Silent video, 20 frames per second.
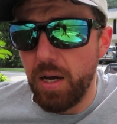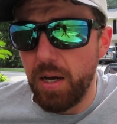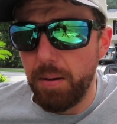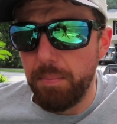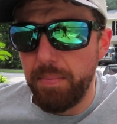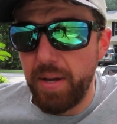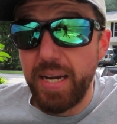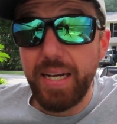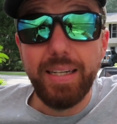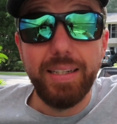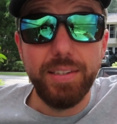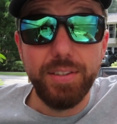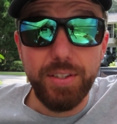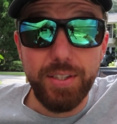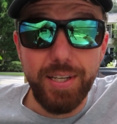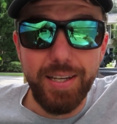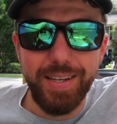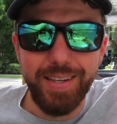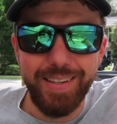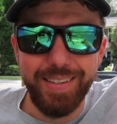maintenance
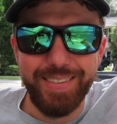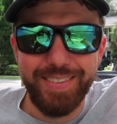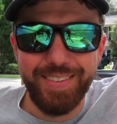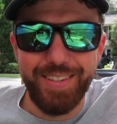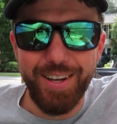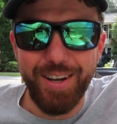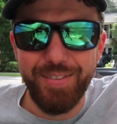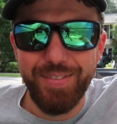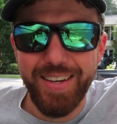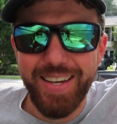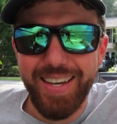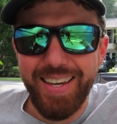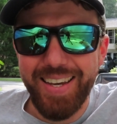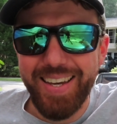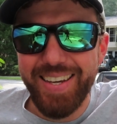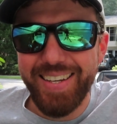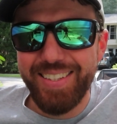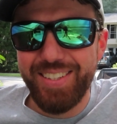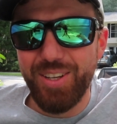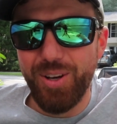and stuff.
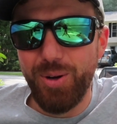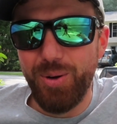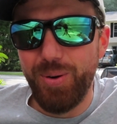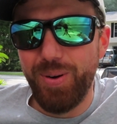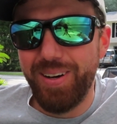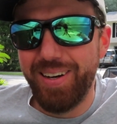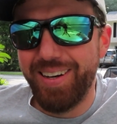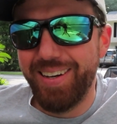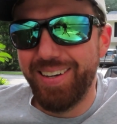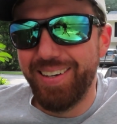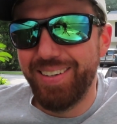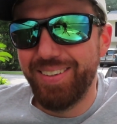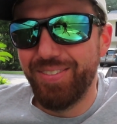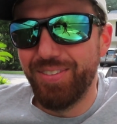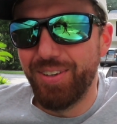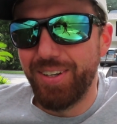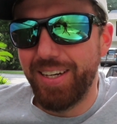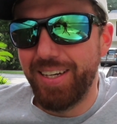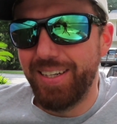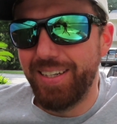So
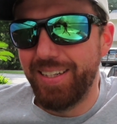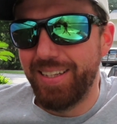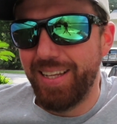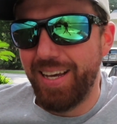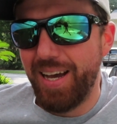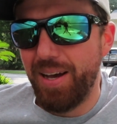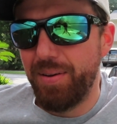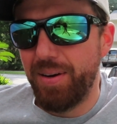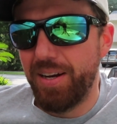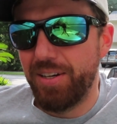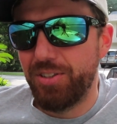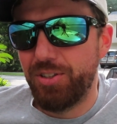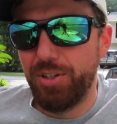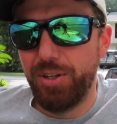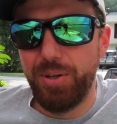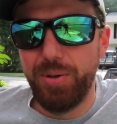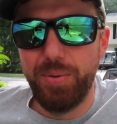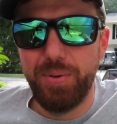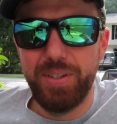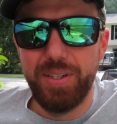we'll get into that and I'll show
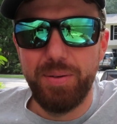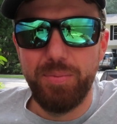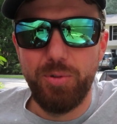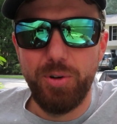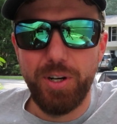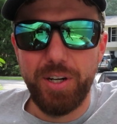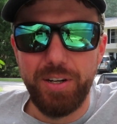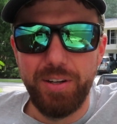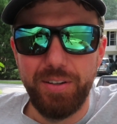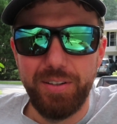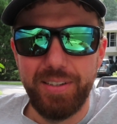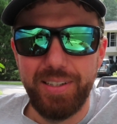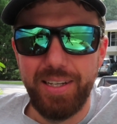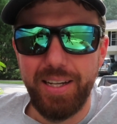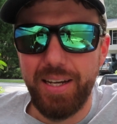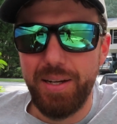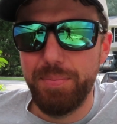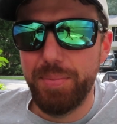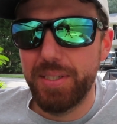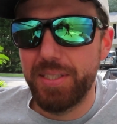you what I'm working on
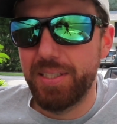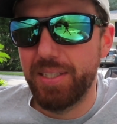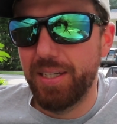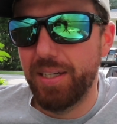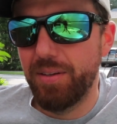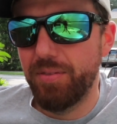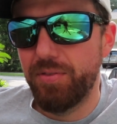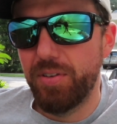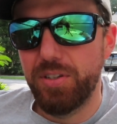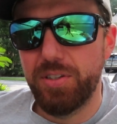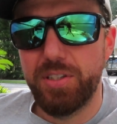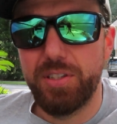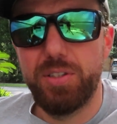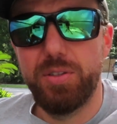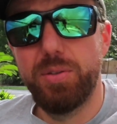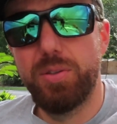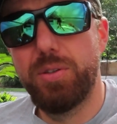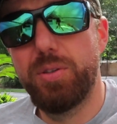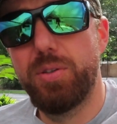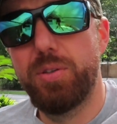today. But first let's
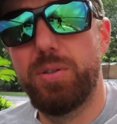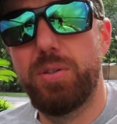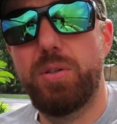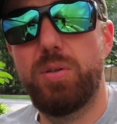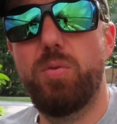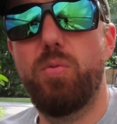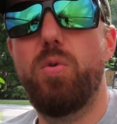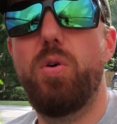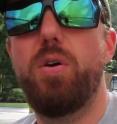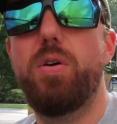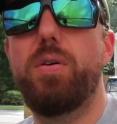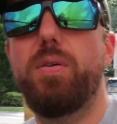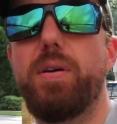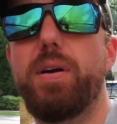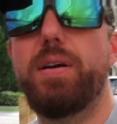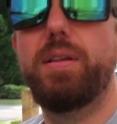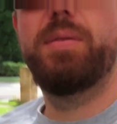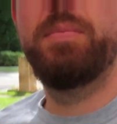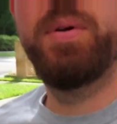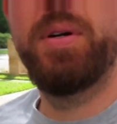do a little walk around the